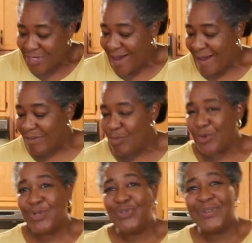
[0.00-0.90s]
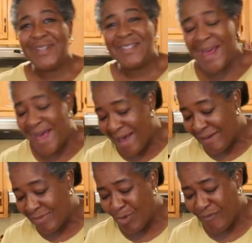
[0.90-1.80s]
you have, the more nutrients you
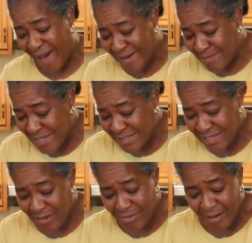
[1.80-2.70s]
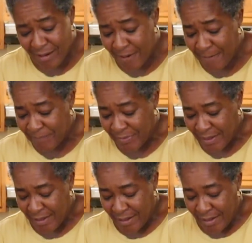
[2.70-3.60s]
have, the more vitamins that are there,
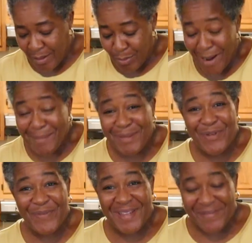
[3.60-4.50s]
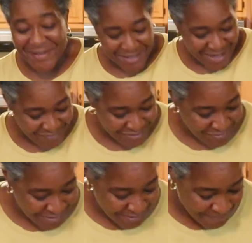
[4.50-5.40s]
probably the more flavors you have as
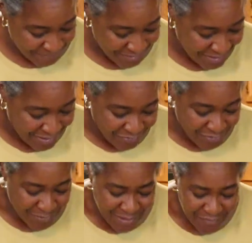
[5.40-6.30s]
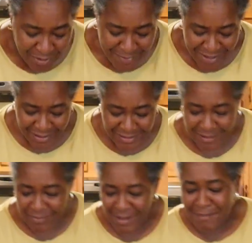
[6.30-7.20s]
well. So whenever you're making
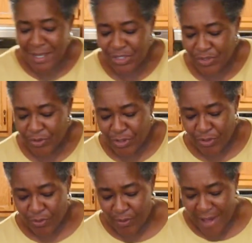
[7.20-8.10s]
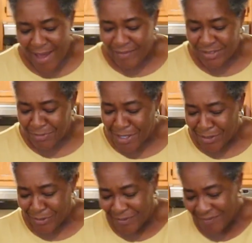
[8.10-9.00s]
something, make sure you have some color